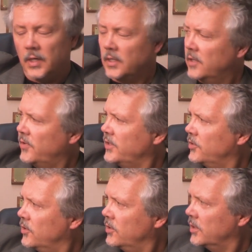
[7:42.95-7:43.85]
and then if I
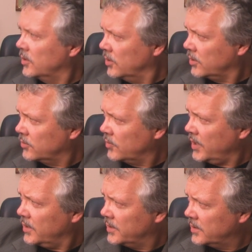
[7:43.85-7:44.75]
turn and look
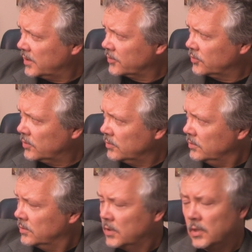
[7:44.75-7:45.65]
directly at the electrode,